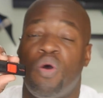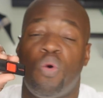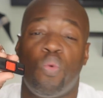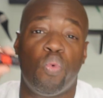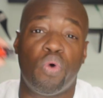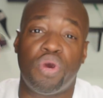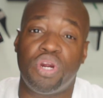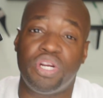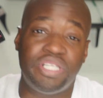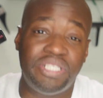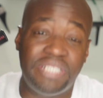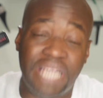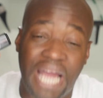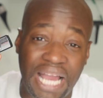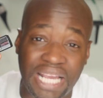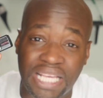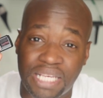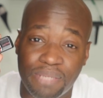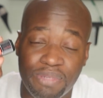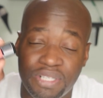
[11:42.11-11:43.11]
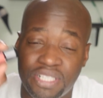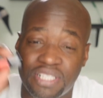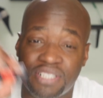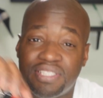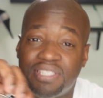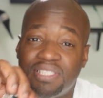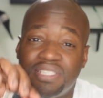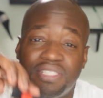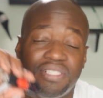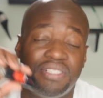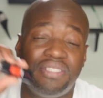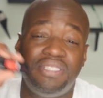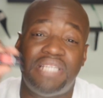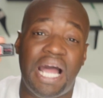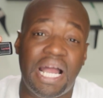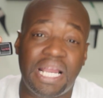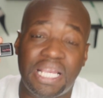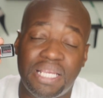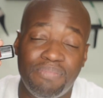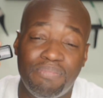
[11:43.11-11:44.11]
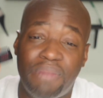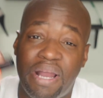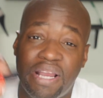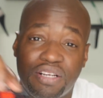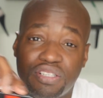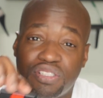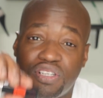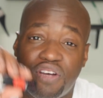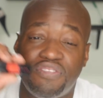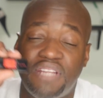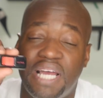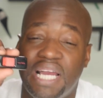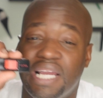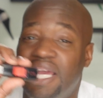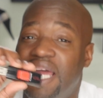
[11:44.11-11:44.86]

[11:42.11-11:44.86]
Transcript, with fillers: Word documents, Microsoft Doc,